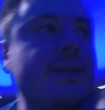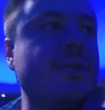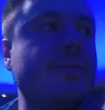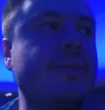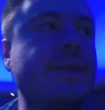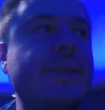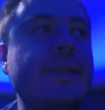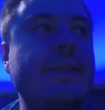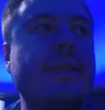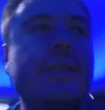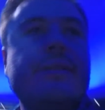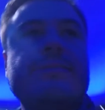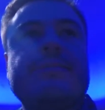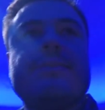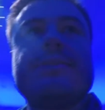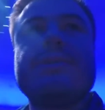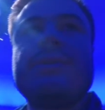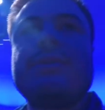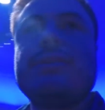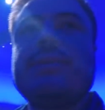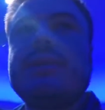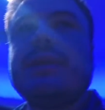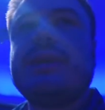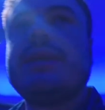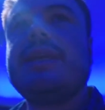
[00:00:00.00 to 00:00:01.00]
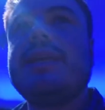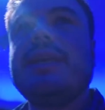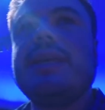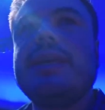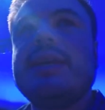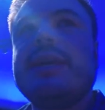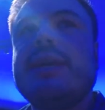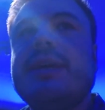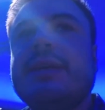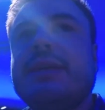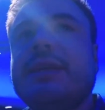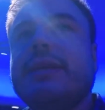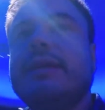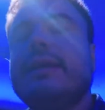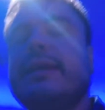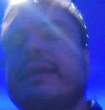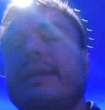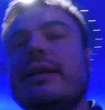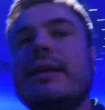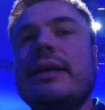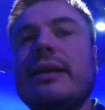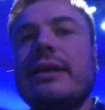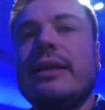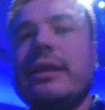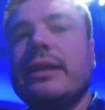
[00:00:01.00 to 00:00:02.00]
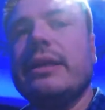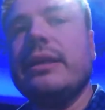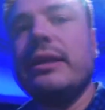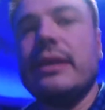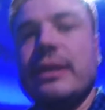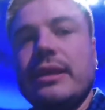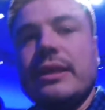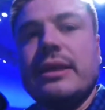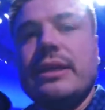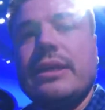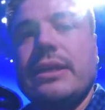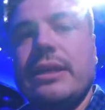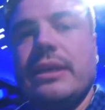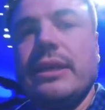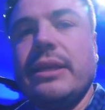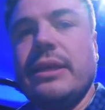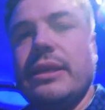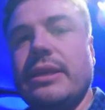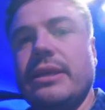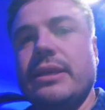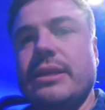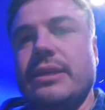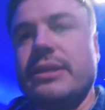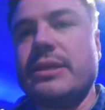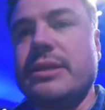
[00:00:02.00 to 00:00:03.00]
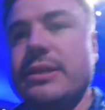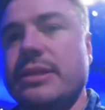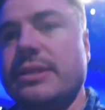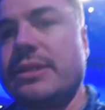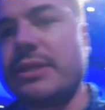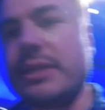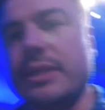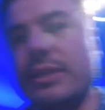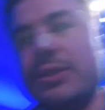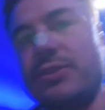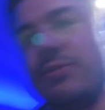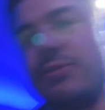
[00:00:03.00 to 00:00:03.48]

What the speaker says: other one that they've got here is a